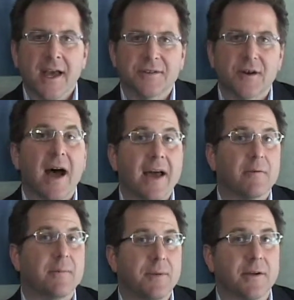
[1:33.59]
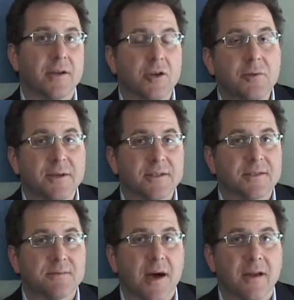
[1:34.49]
And so, how do we build a new
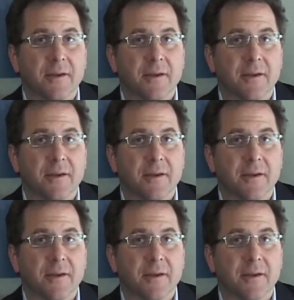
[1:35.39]
business model